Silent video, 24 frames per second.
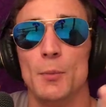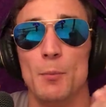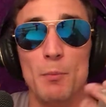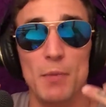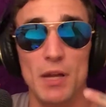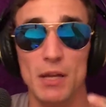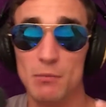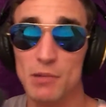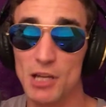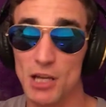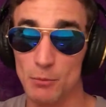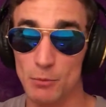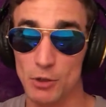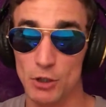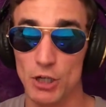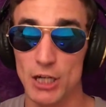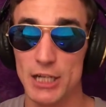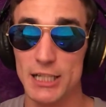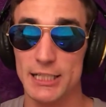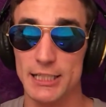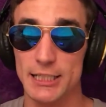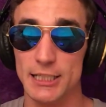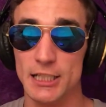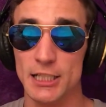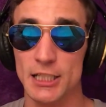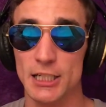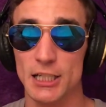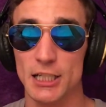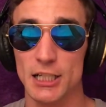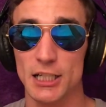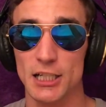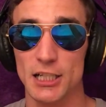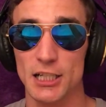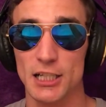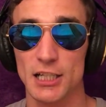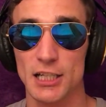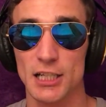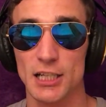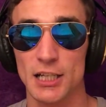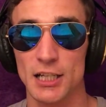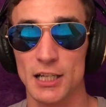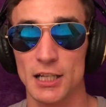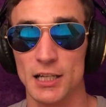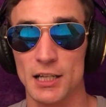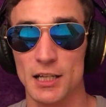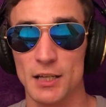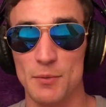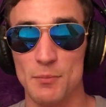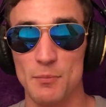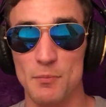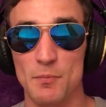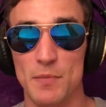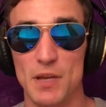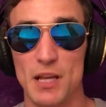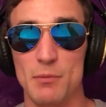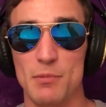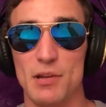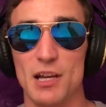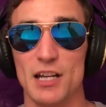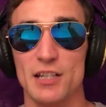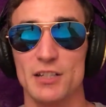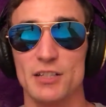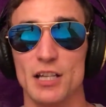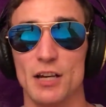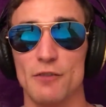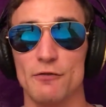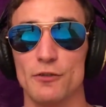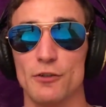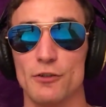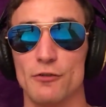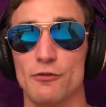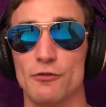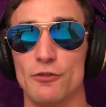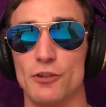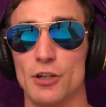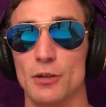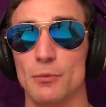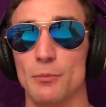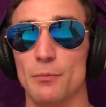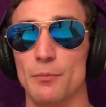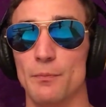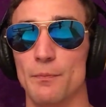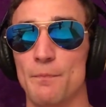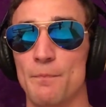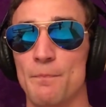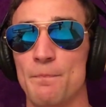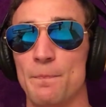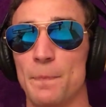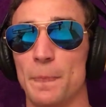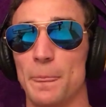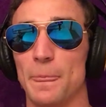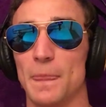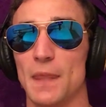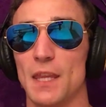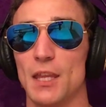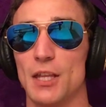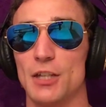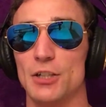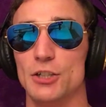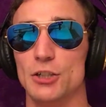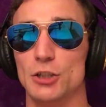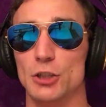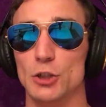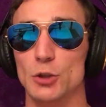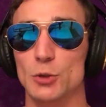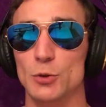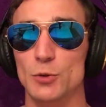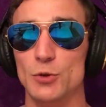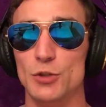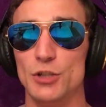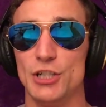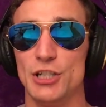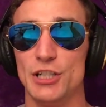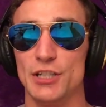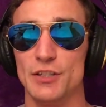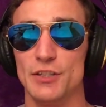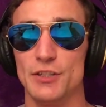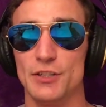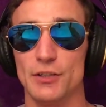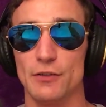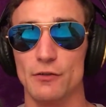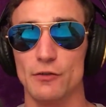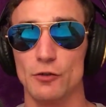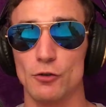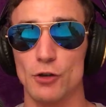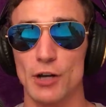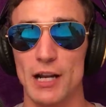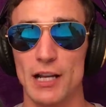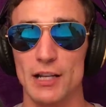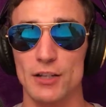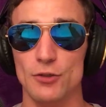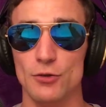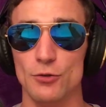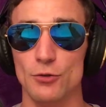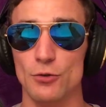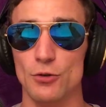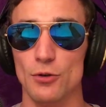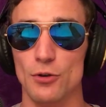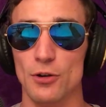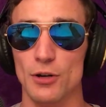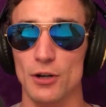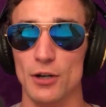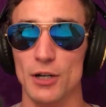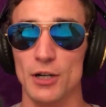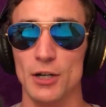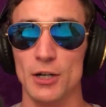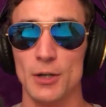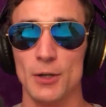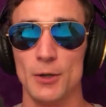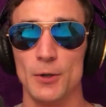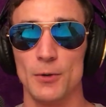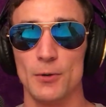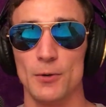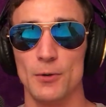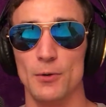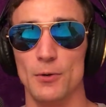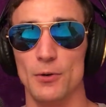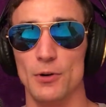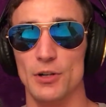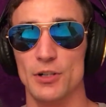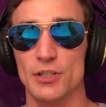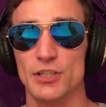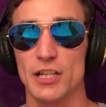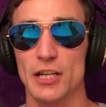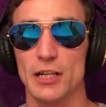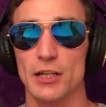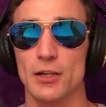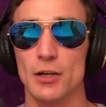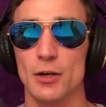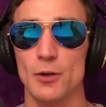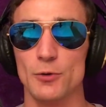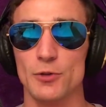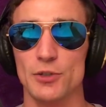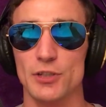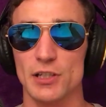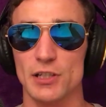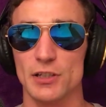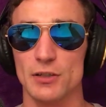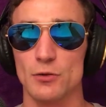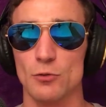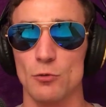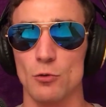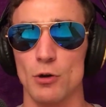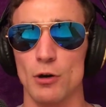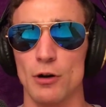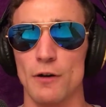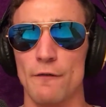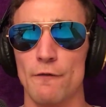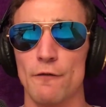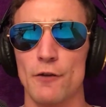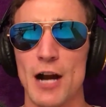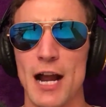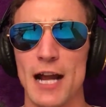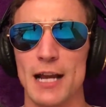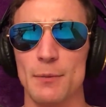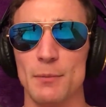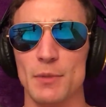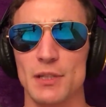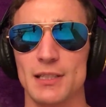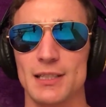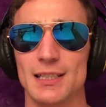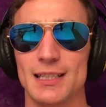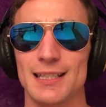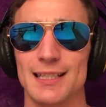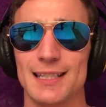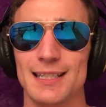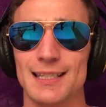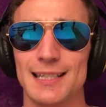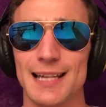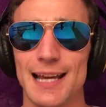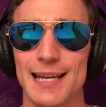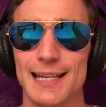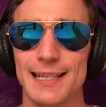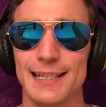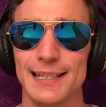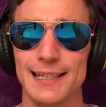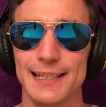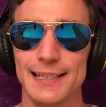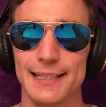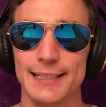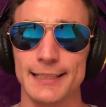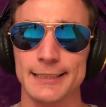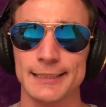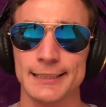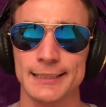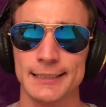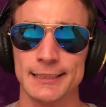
Maybe I'm crazy. Maybe I suffer from delusions of grandeur or psychosis or a fragmented psyche.